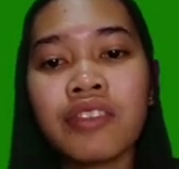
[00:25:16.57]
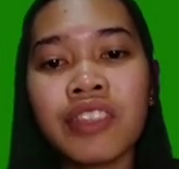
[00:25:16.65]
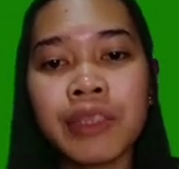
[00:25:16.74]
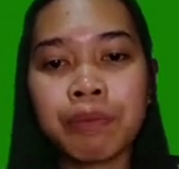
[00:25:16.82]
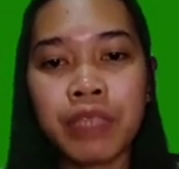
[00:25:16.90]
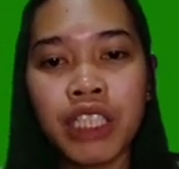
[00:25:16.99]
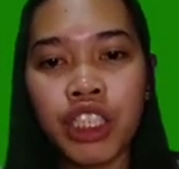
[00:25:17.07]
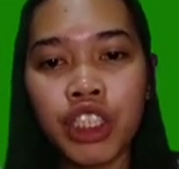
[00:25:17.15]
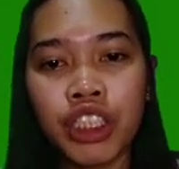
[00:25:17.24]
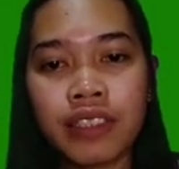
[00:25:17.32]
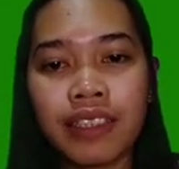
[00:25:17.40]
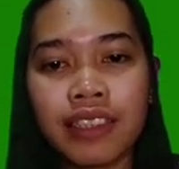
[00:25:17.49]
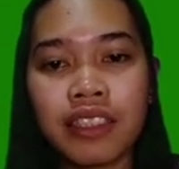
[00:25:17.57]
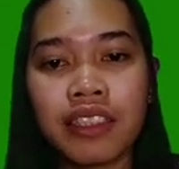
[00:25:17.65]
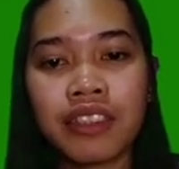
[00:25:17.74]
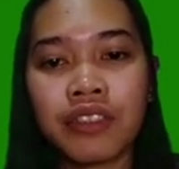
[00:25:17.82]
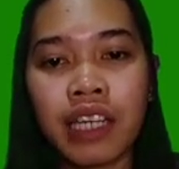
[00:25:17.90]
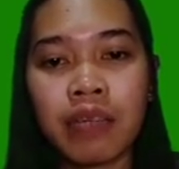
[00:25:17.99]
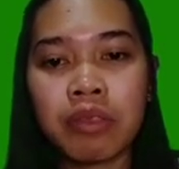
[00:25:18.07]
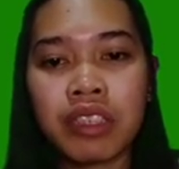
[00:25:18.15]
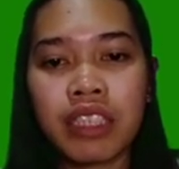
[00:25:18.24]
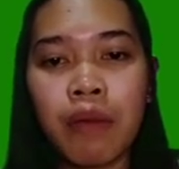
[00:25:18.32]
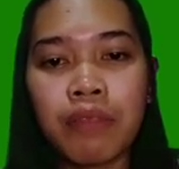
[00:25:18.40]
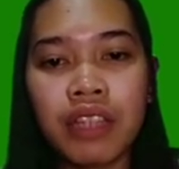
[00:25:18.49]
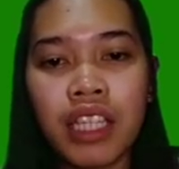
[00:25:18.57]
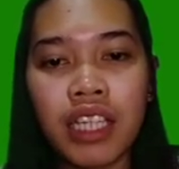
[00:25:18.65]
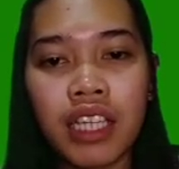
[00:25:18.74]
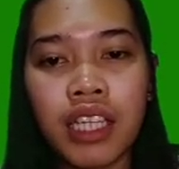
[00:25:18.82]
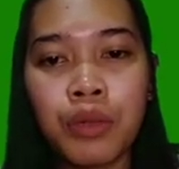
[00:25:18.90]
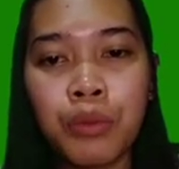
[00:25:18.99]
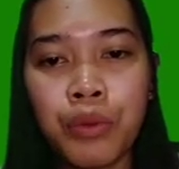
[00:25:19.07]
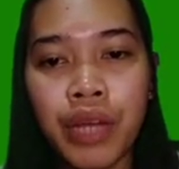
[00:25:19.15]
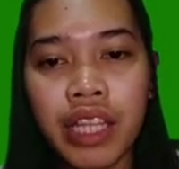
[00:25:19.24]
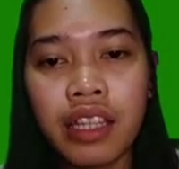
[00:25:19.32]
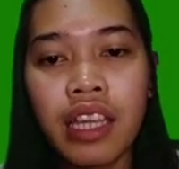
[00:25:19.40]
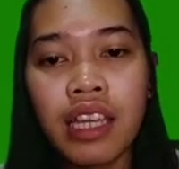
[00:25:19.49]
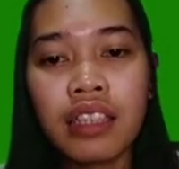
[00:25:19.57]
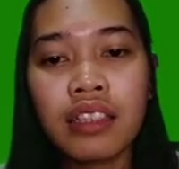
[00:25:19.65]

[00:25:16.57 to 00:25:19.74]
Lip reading: of speech that describes something in a way